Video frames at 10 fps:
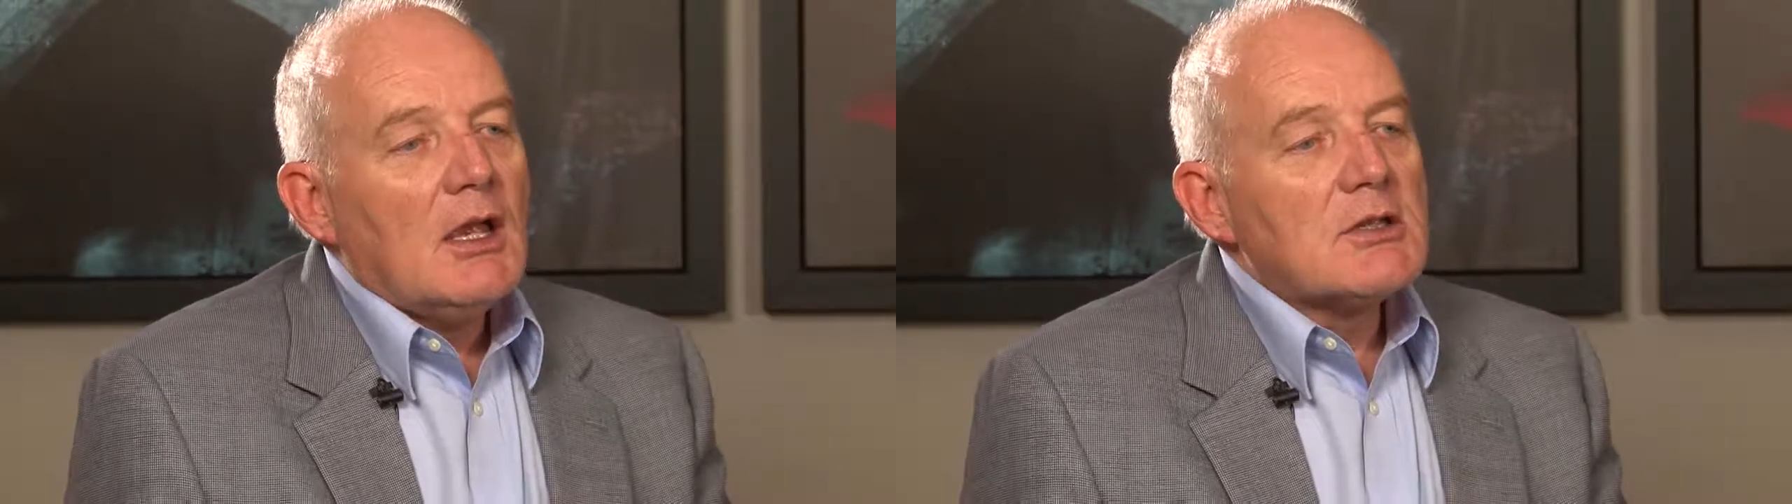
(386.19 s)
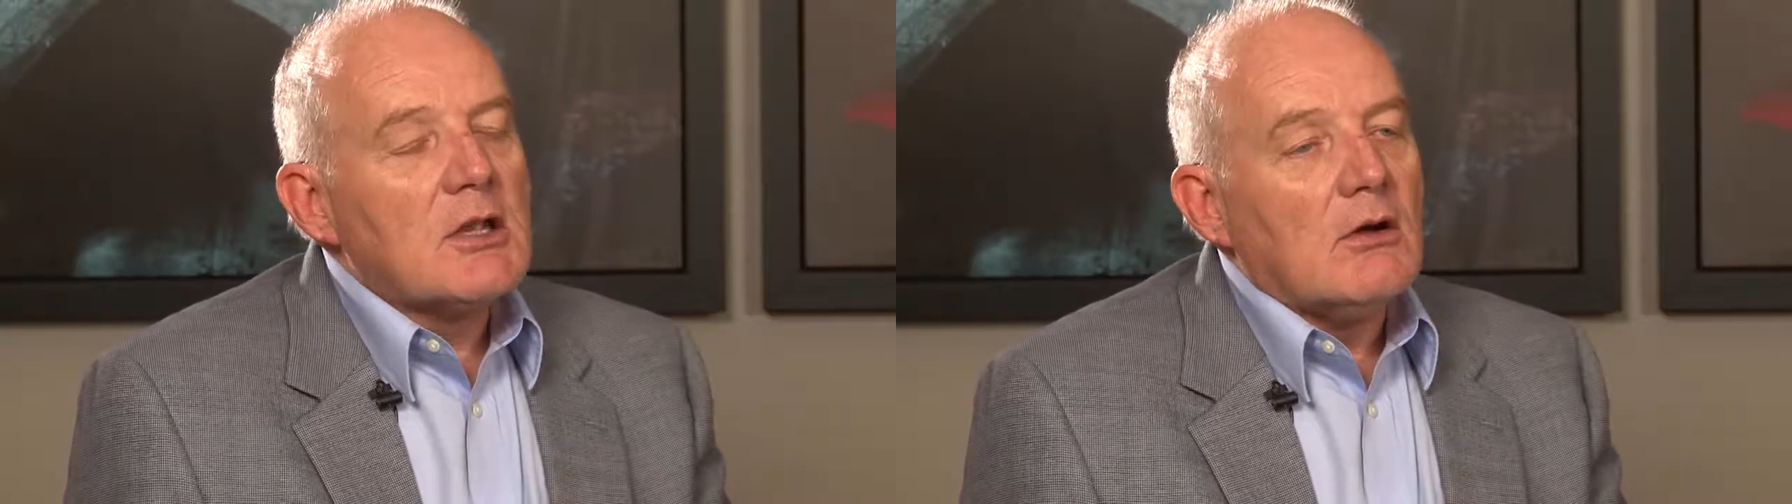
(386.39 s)

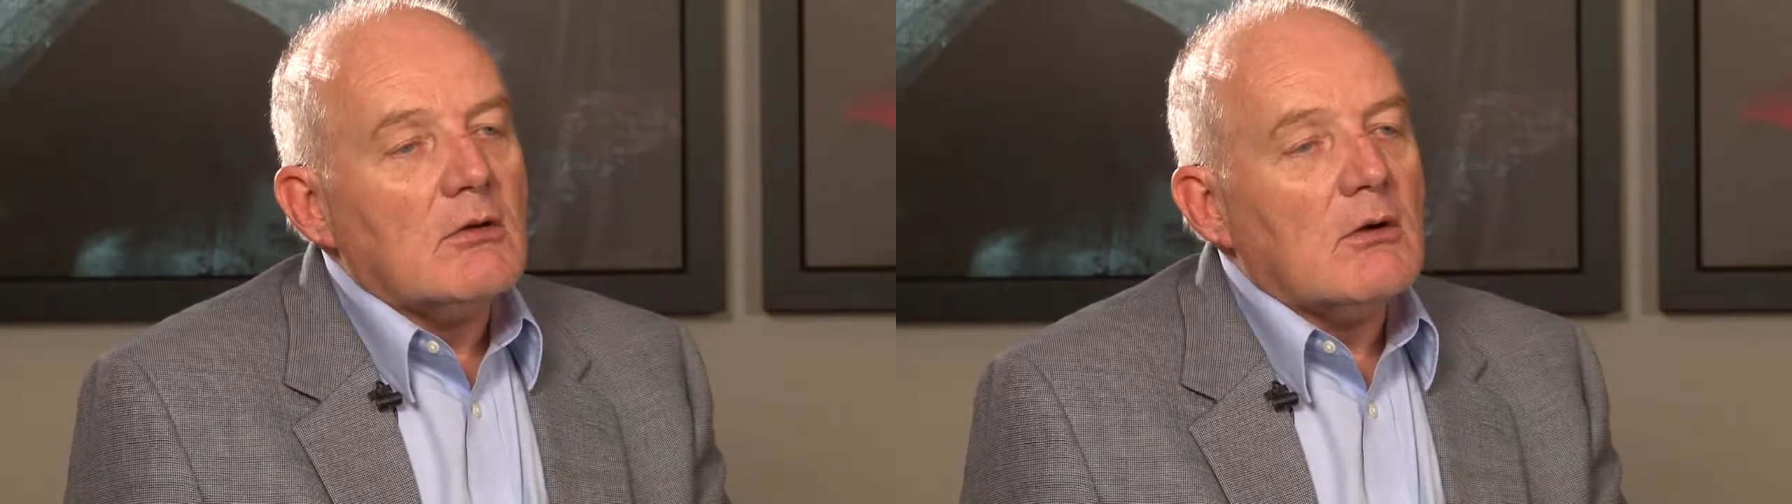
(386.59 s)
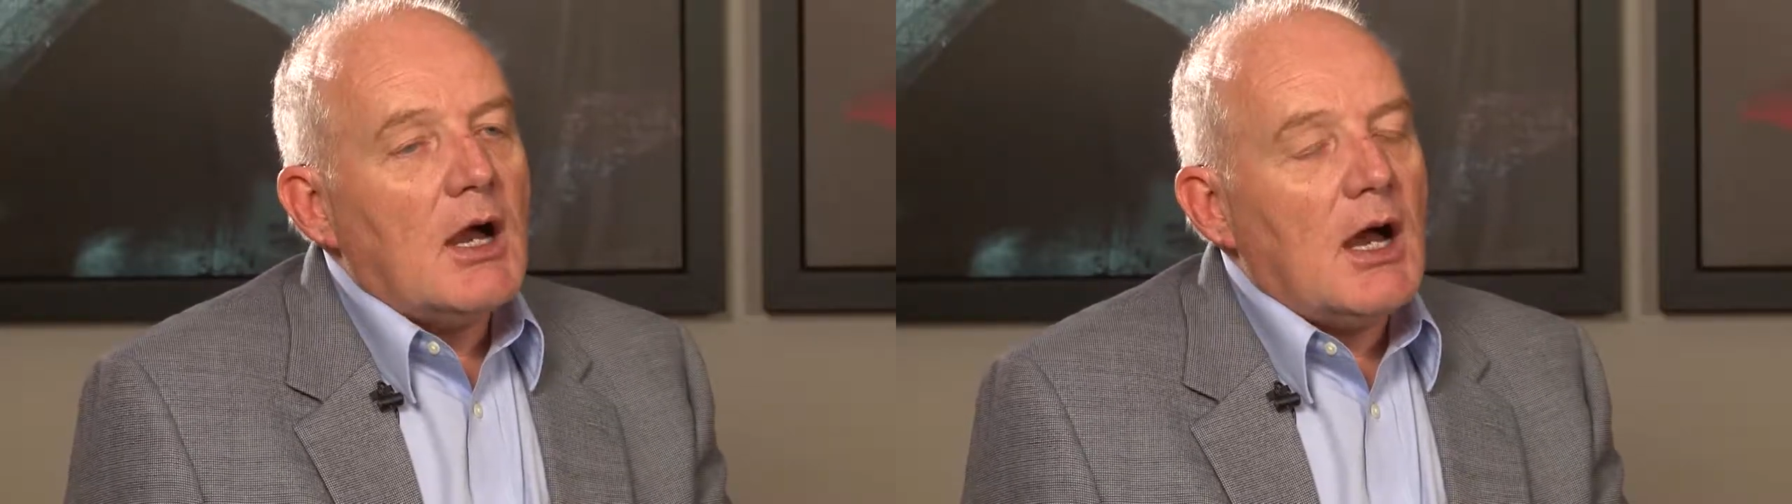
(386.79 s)

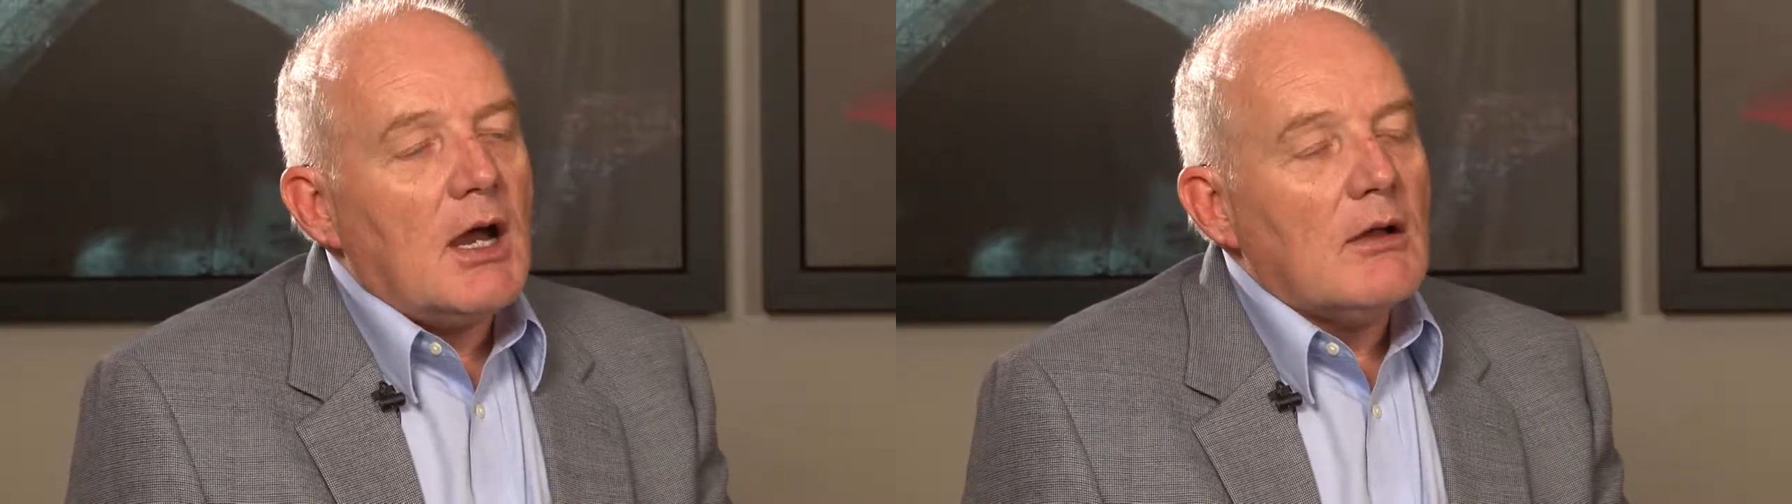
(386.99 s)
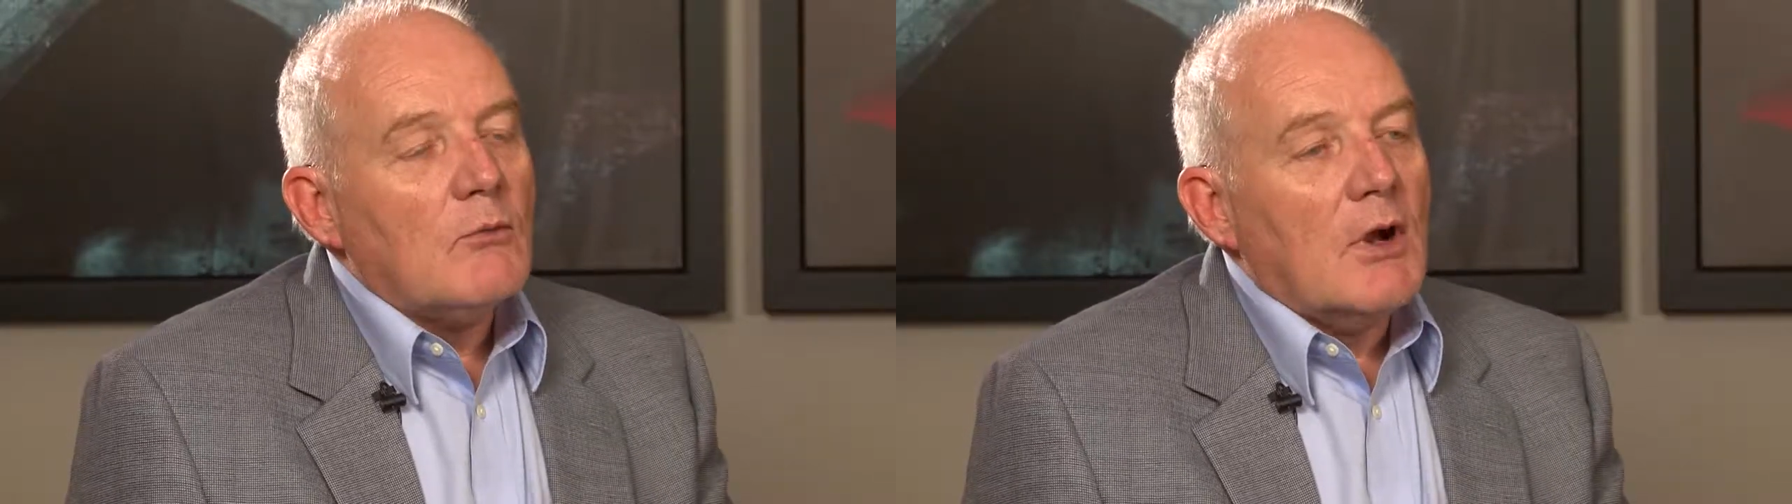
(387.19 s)

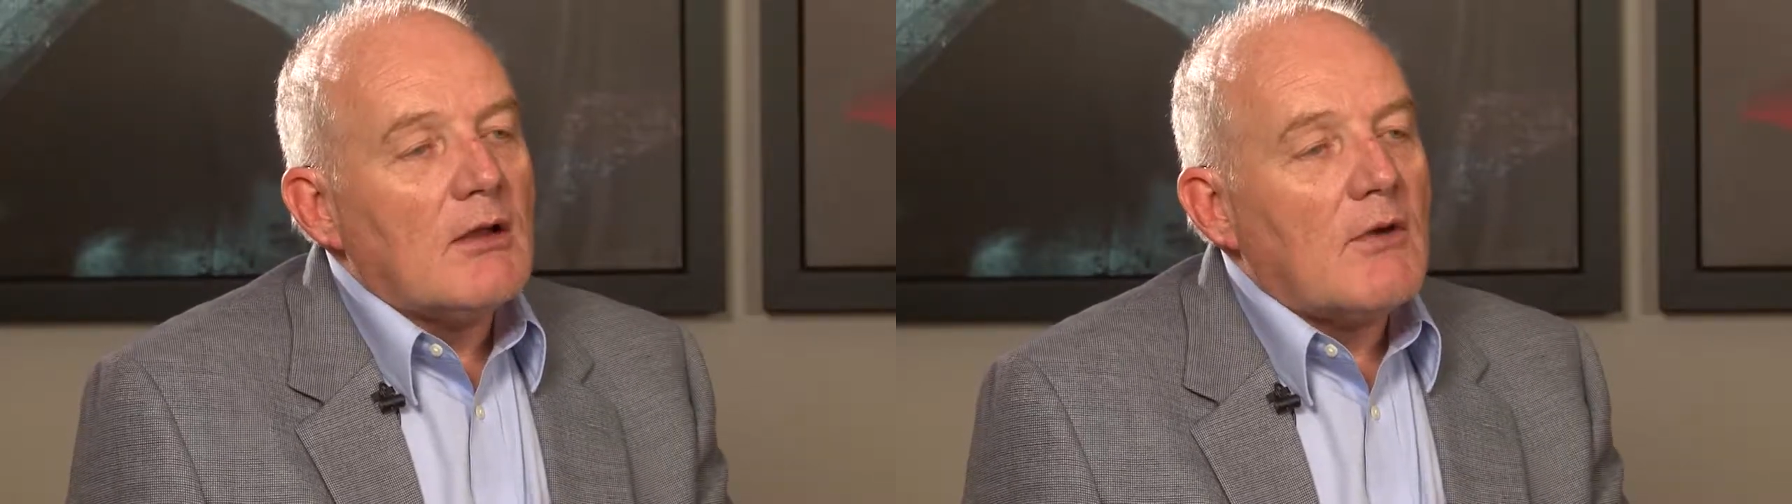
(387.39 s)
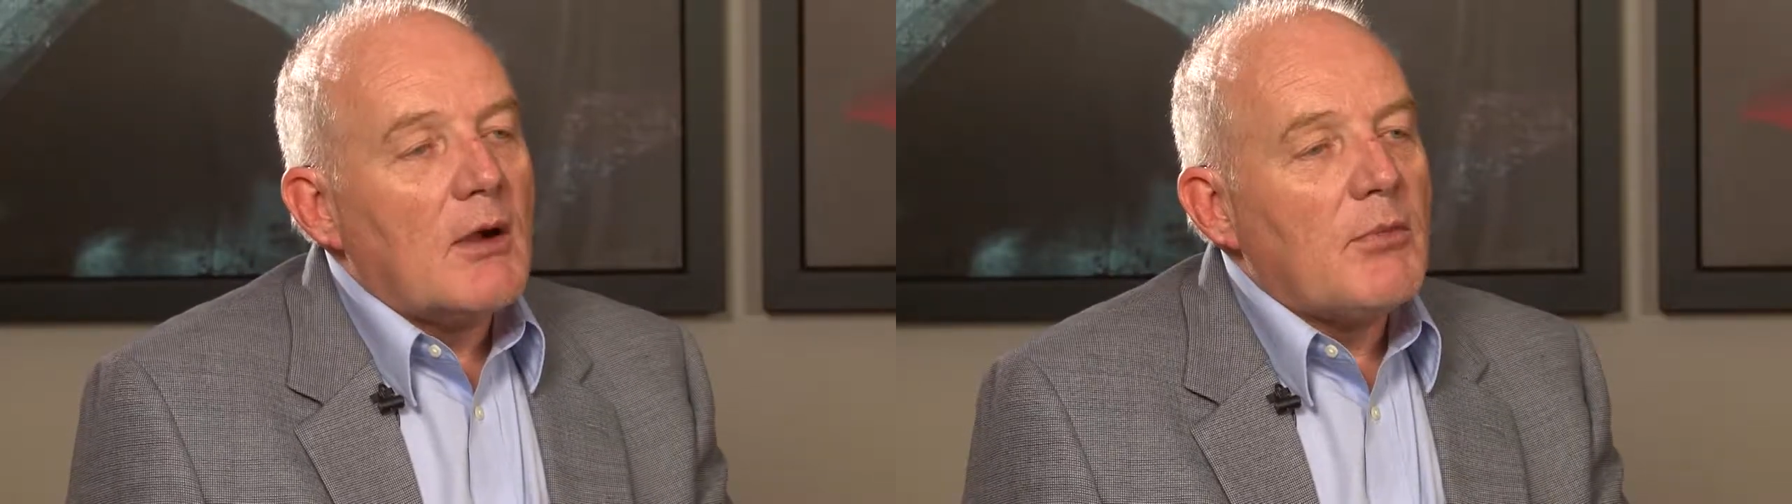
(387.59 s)
So one
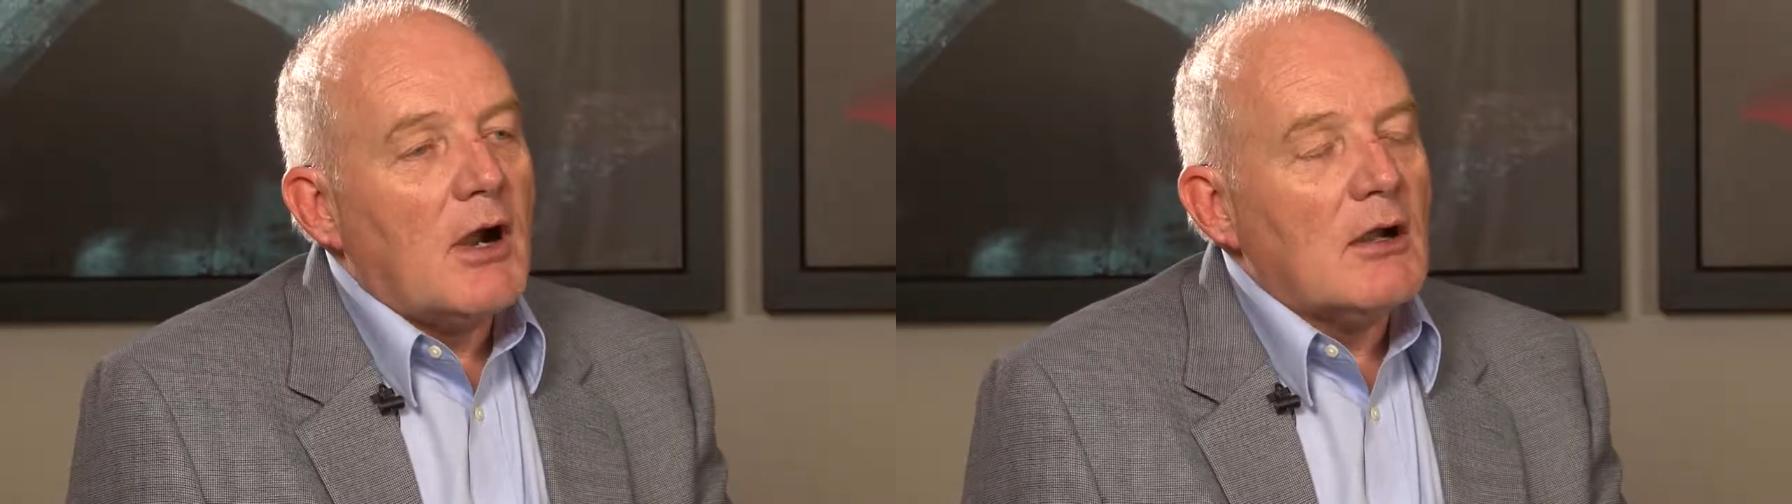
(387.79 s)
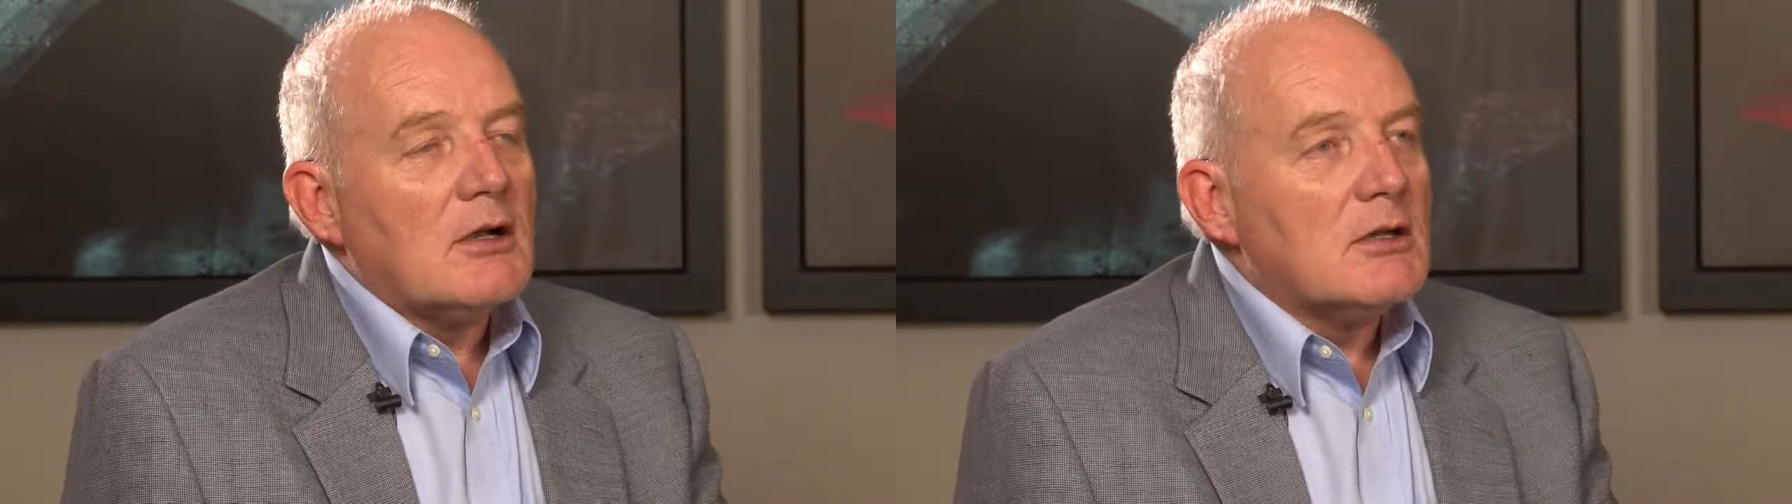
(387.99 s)
of our
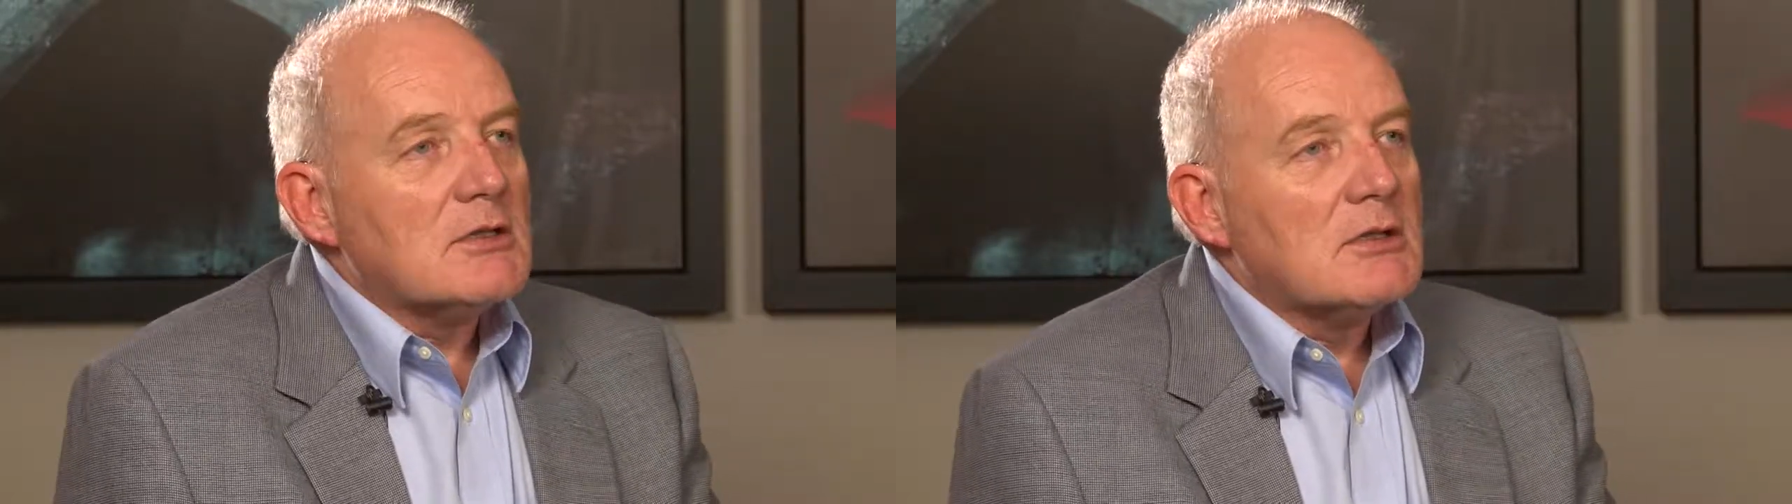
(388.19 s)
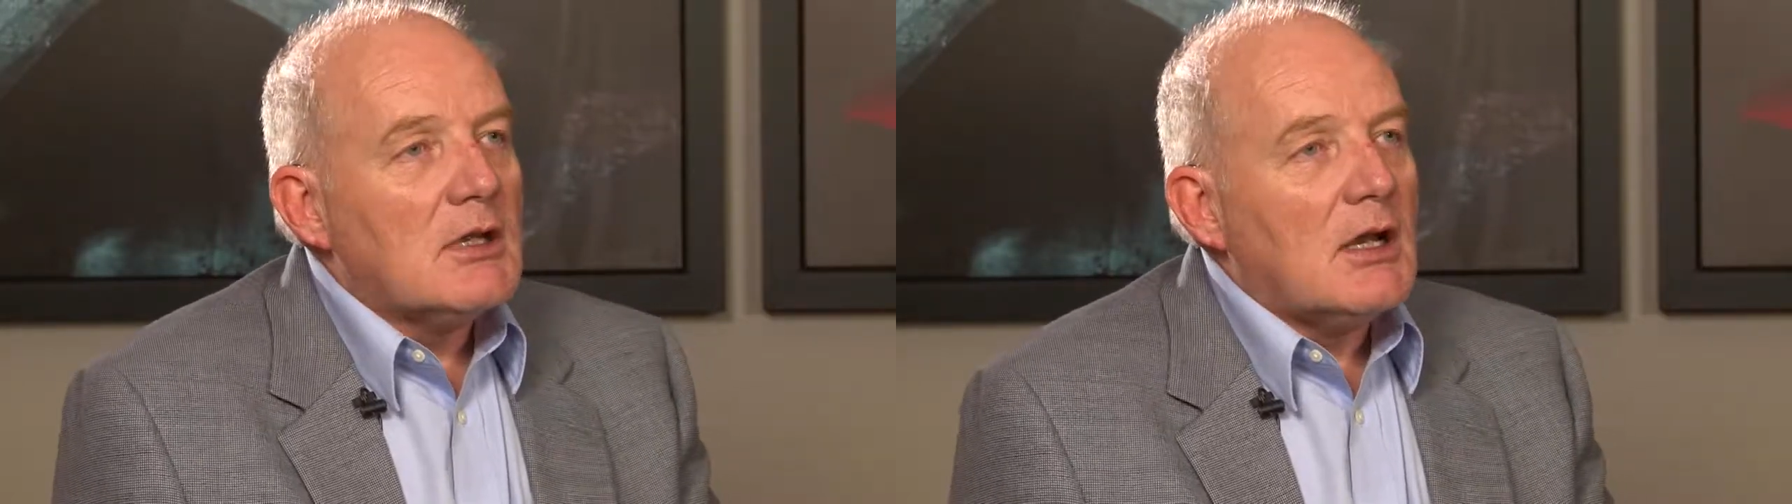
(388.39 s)
partners